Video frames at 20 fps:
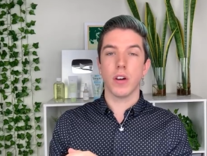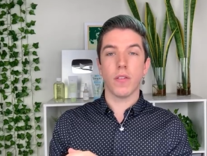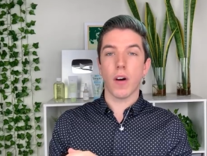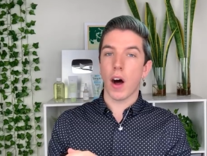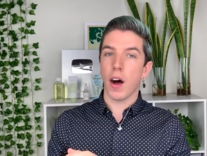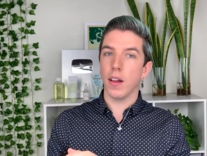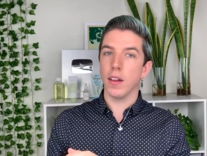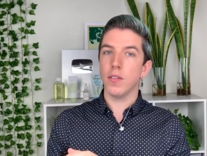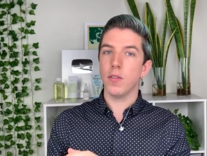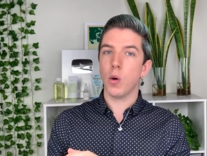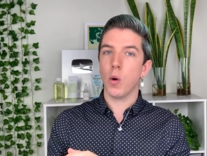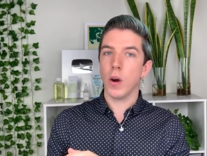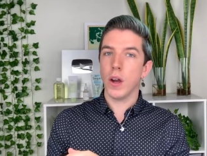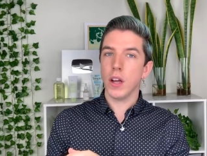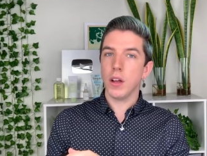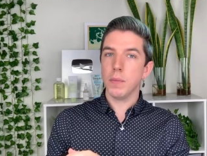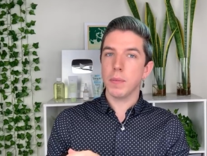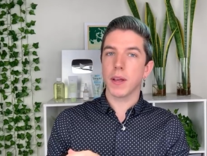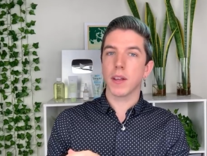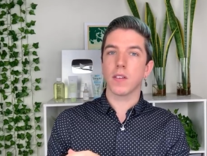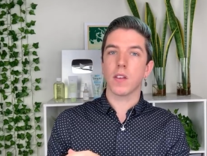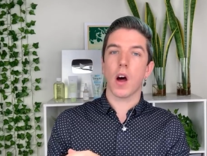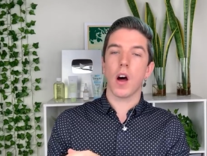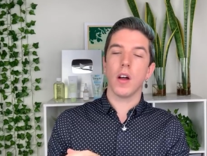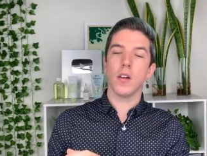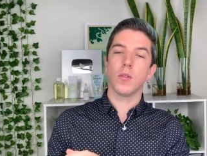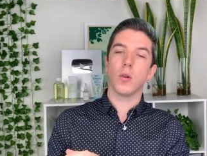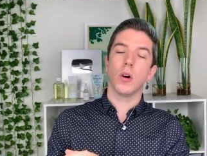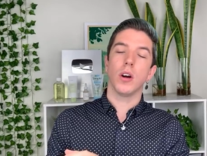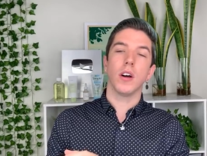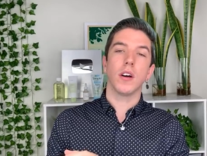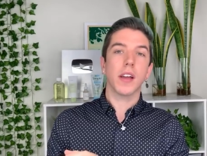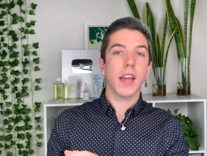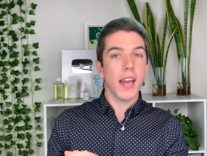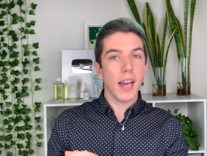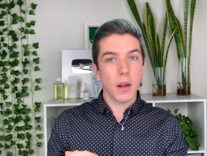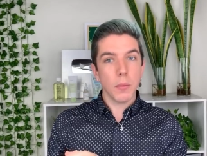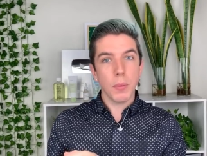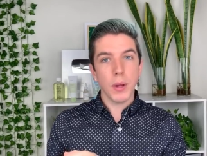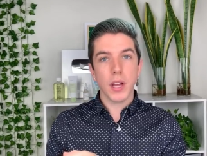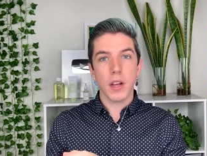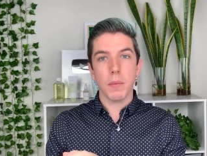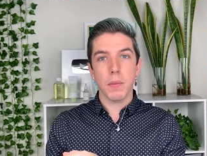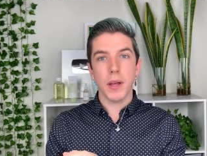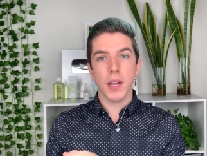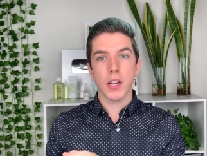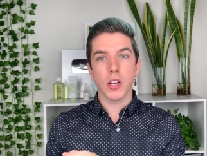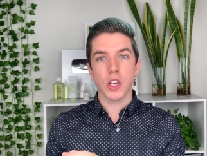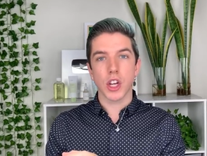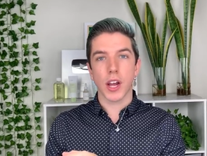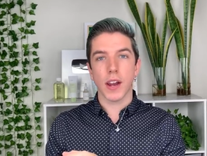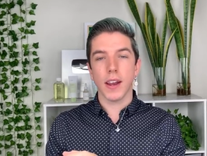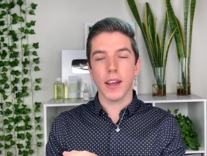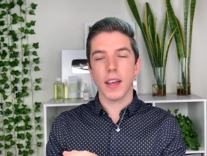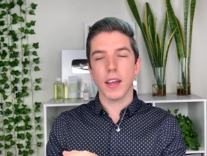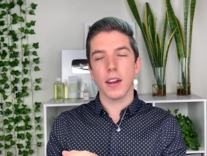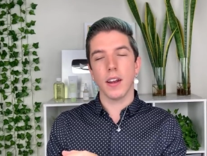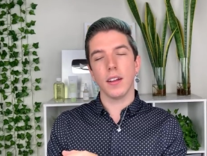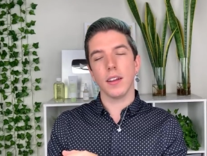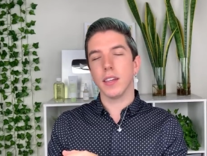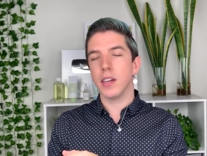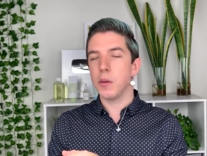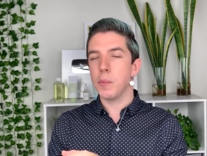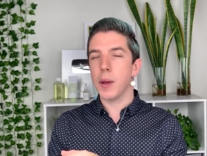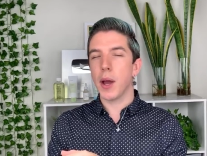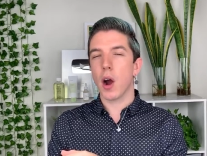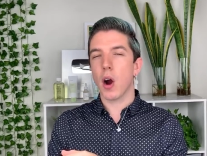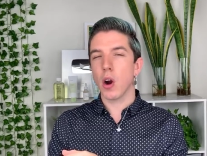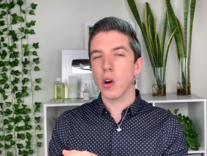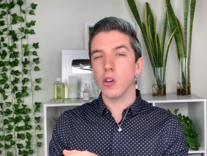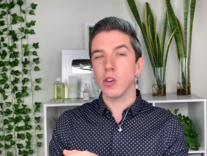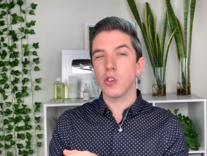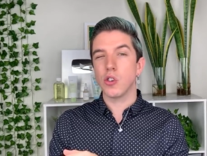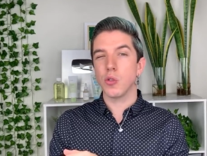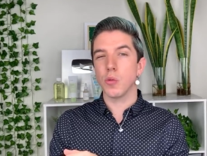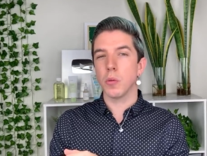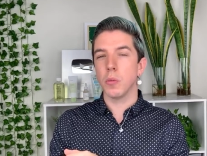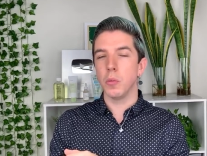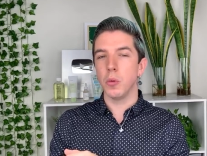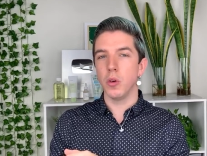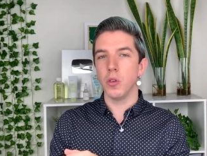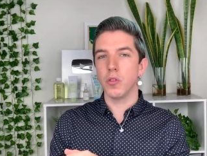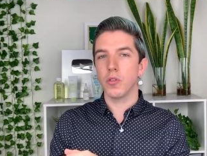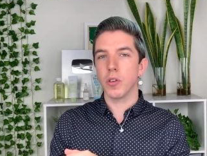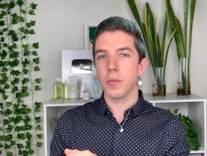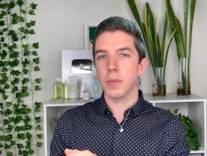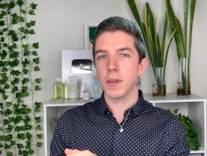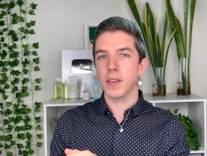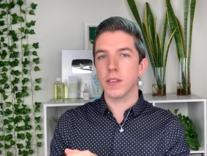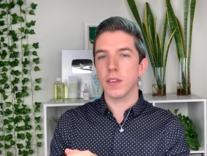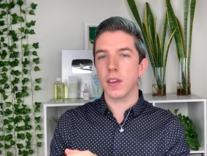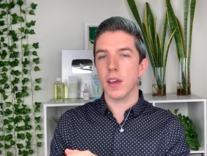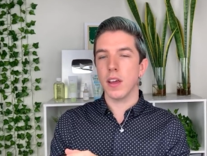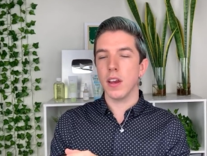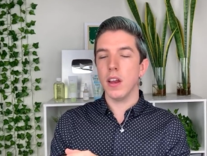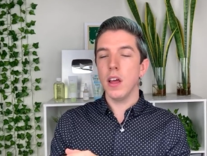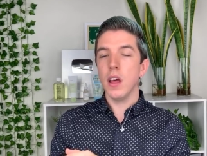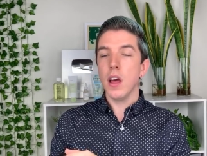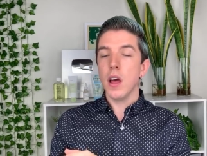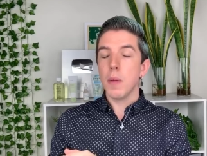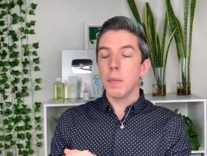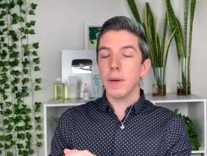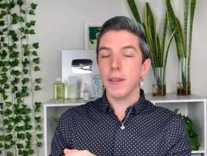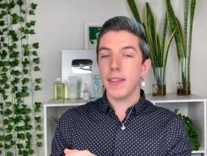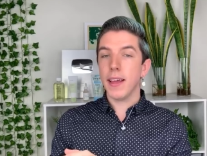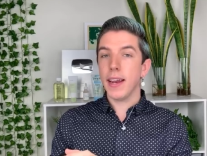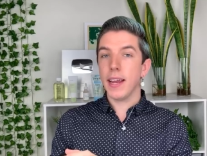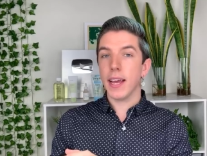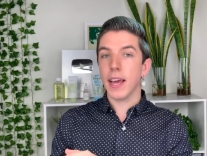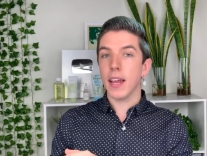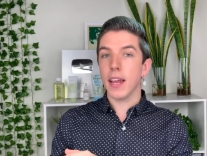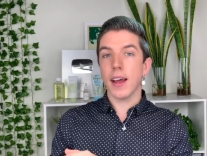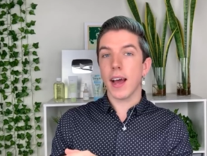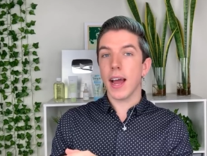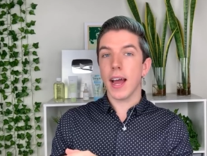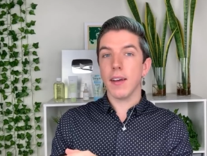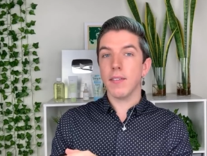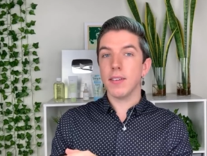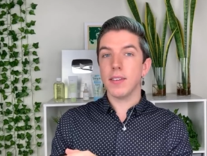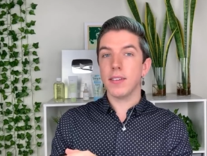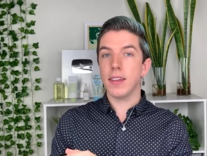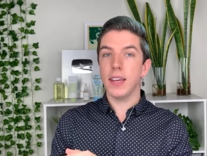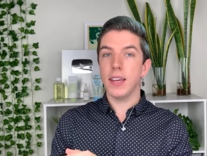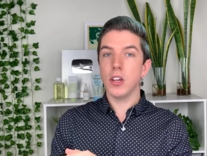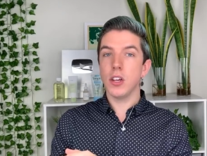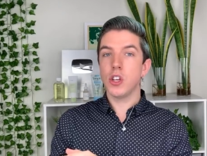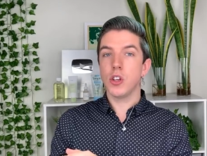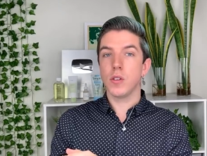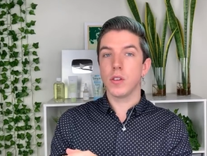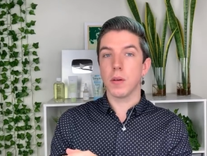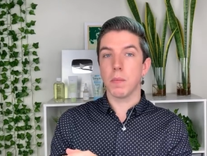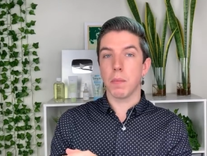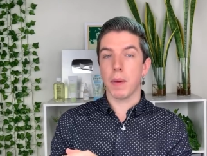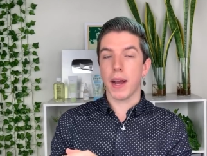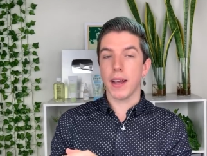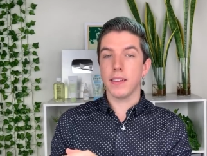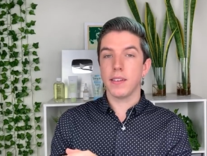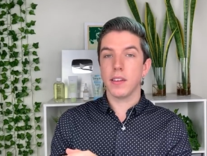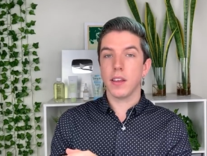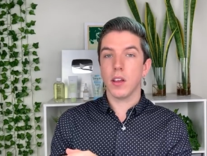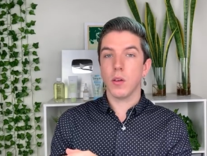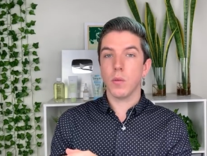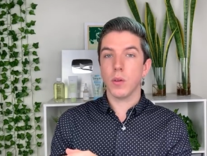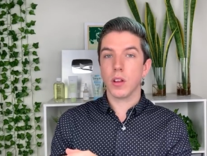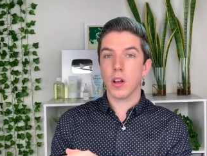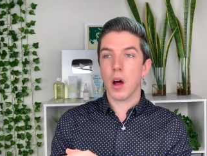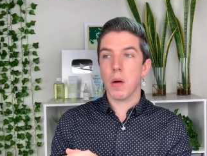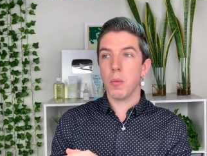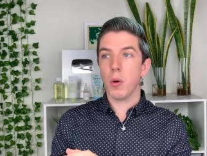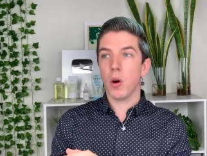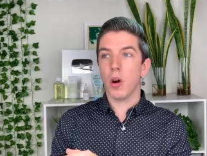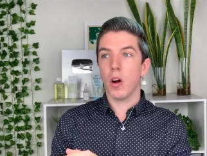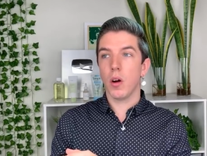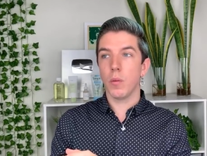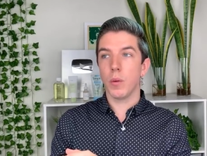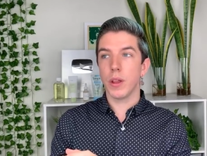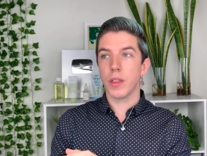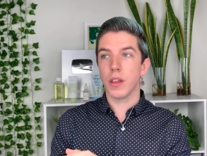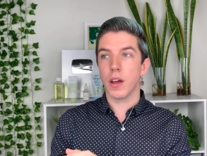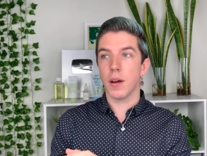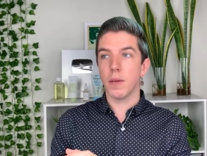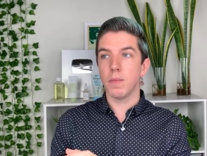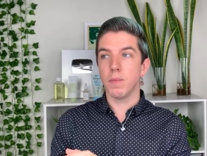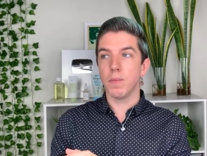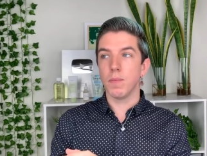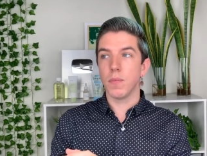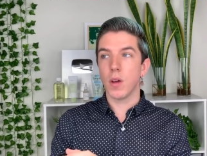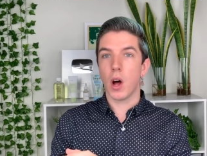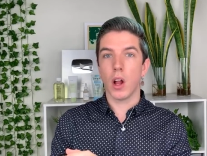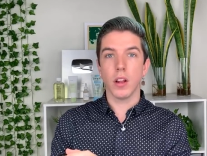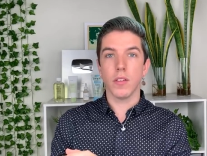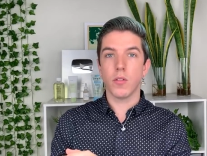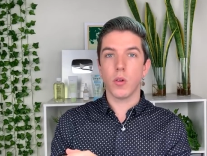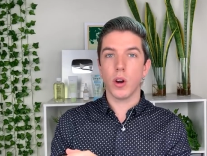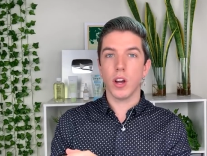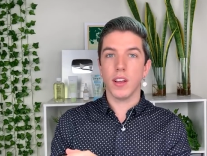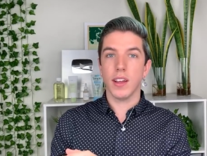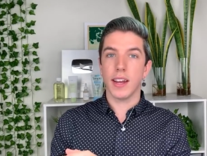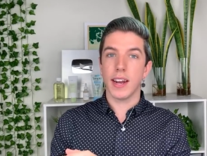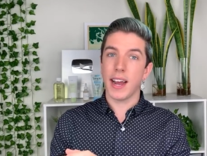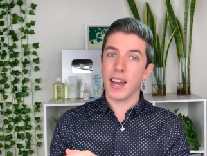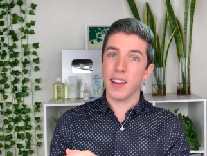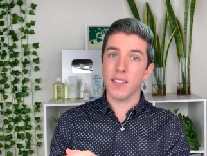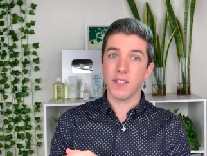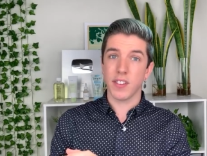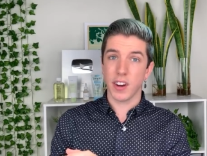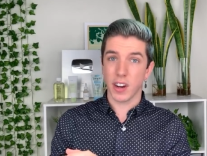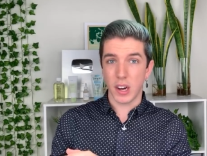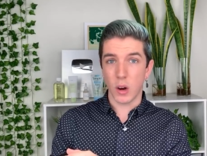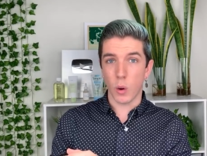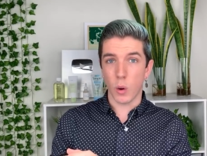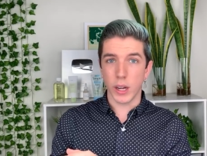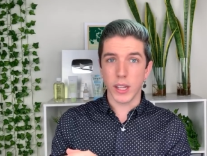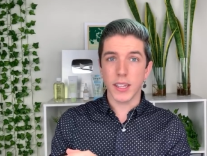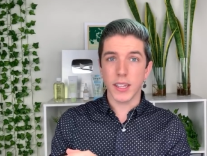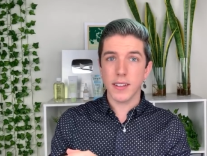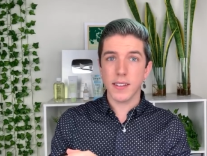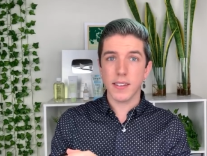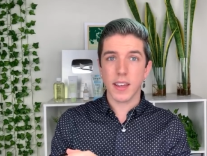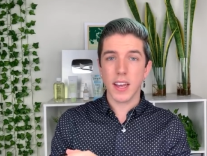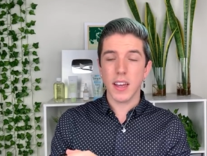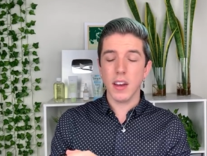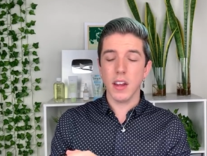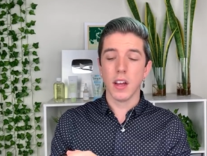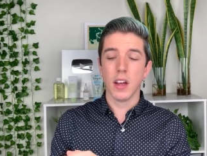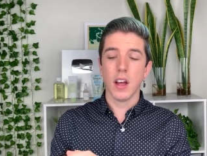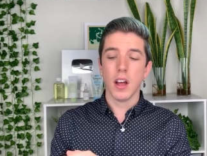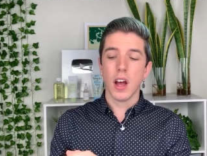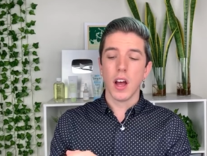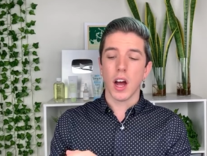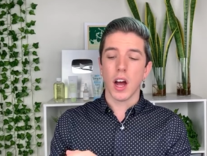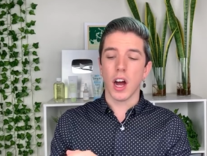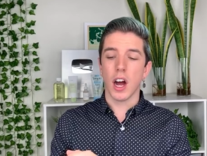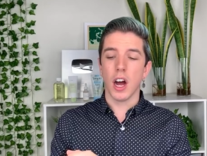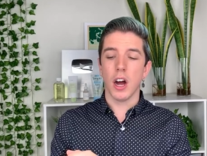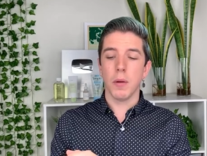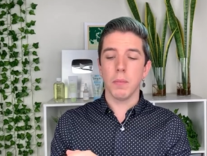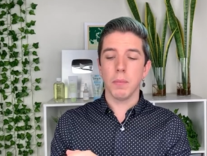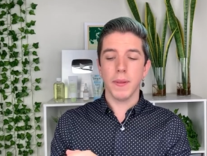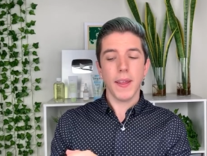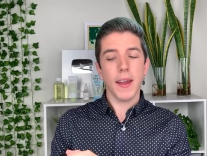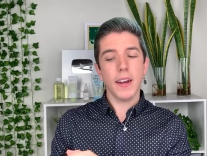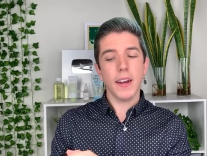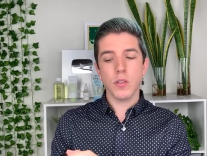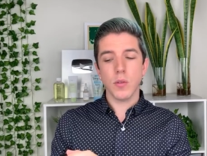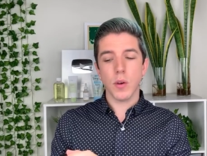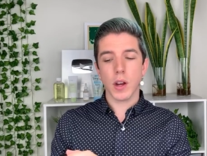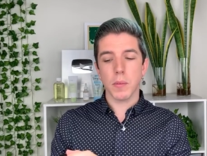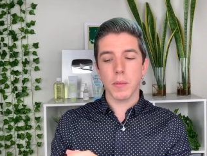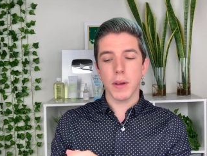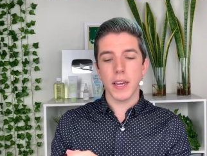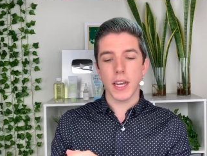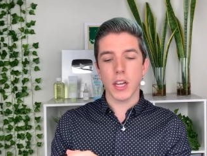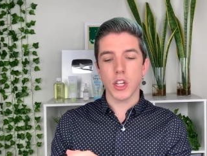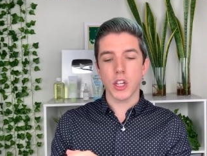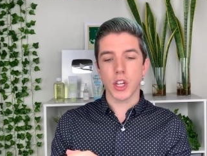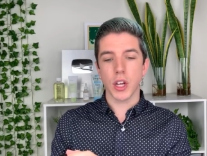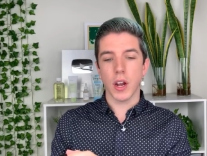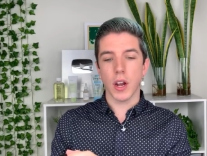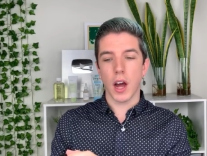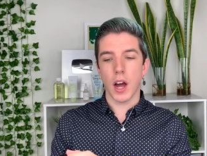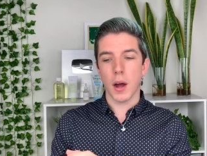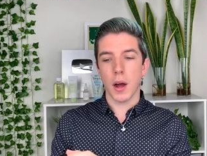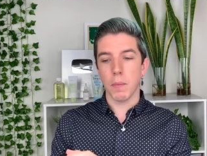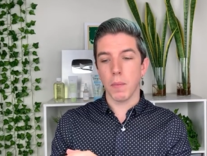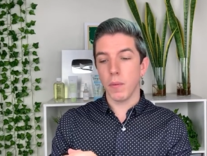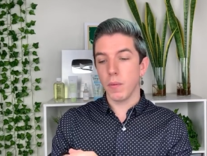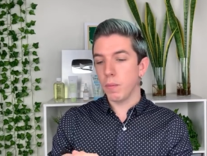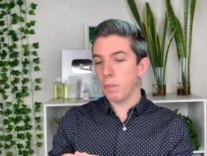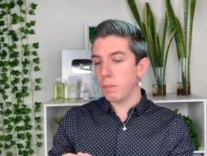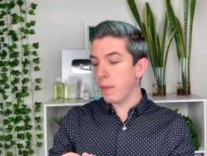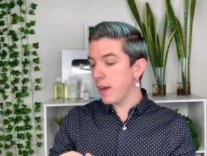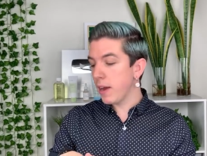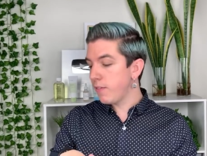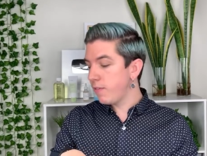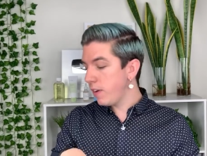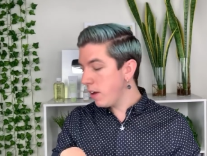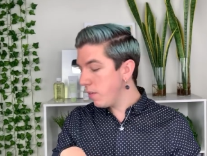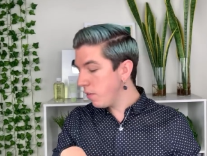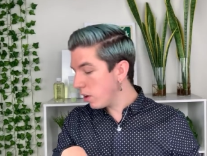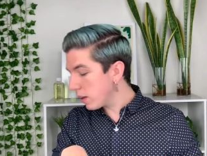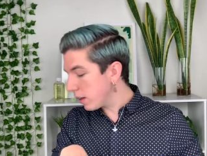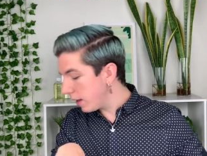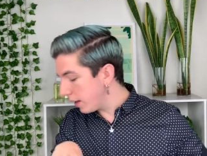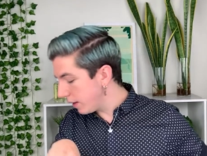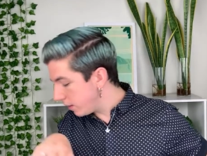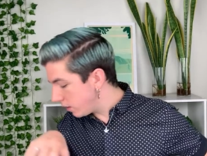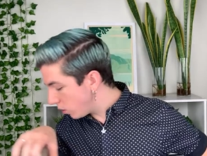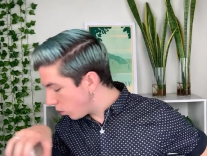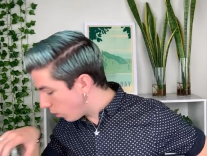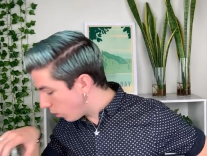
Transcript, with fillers: of olive oil because olive oil can be comedogenic and a little bit harder to remove from the skin. But then again, I haven't seen issues in my skin with combo with um, olive oil, and I have very oily skin. Um, but that is recommendation. Um, my favorite cleansing